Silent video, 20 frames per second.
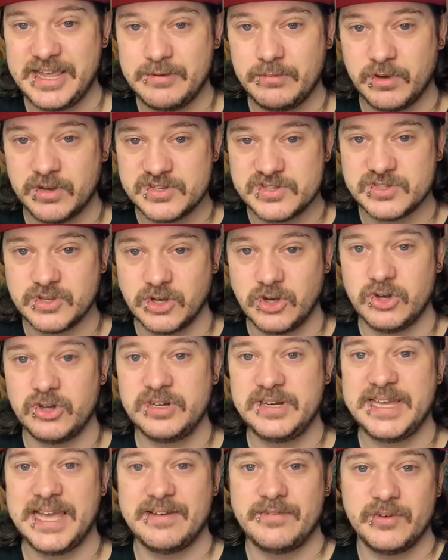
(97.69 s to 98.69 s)
It was
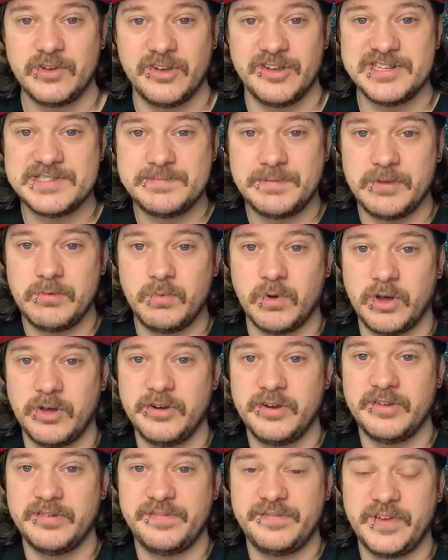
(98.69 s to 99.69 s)
only ever going to be
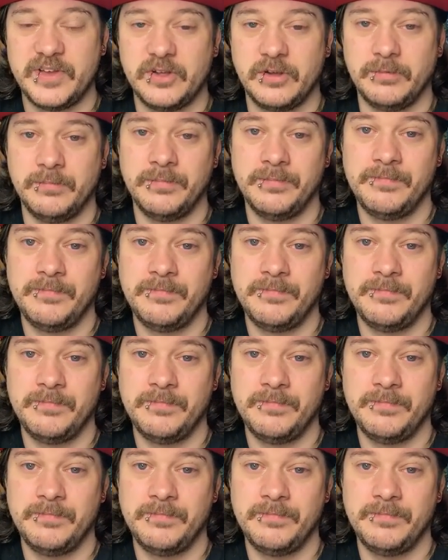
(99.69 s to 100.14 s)
one film.